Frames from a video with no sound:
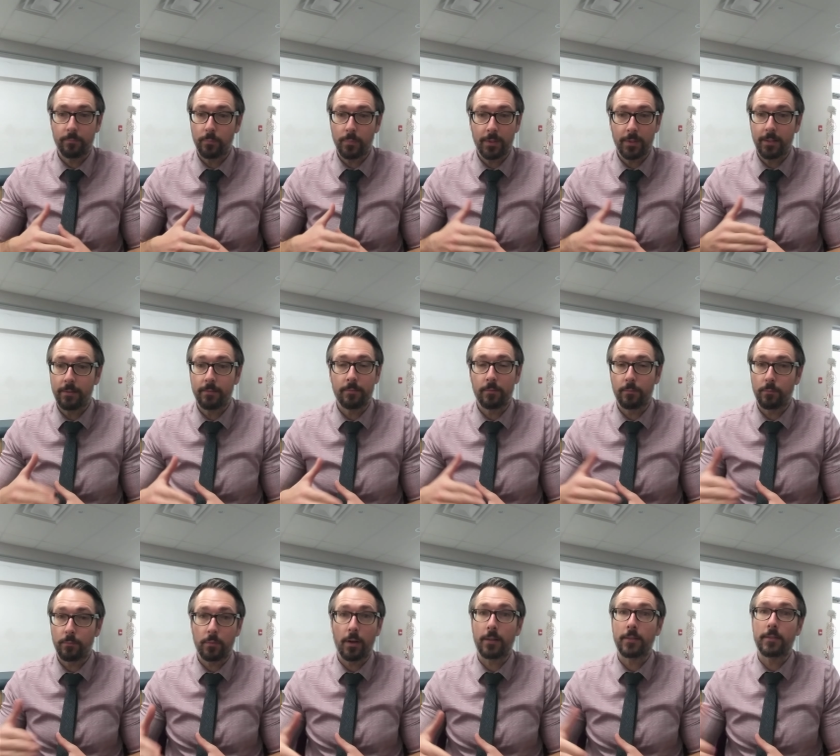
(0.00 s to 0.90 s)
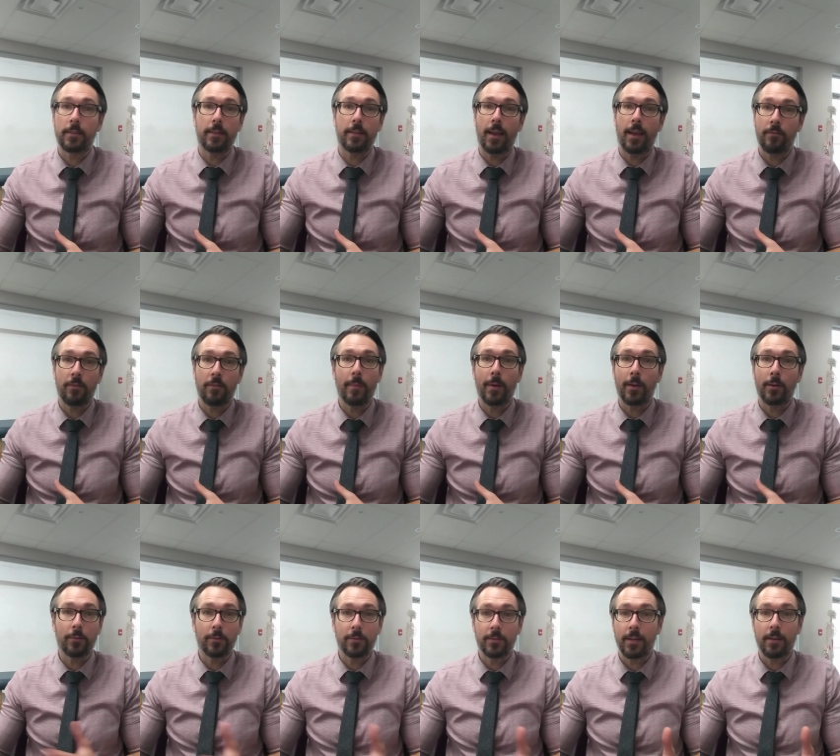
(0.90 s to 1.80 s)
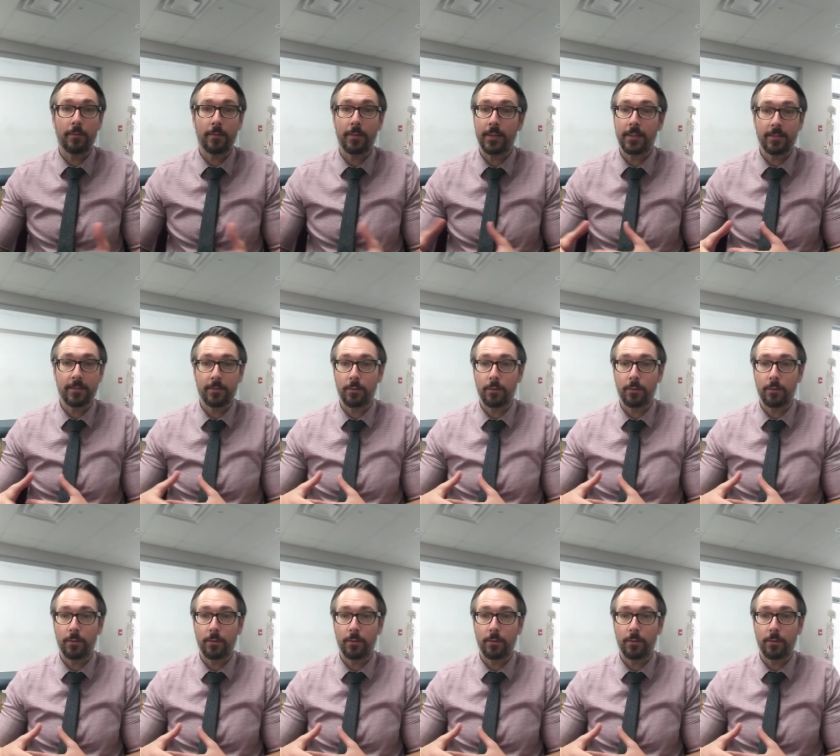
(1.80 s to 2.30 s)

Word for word: we got to the heavy metal side of things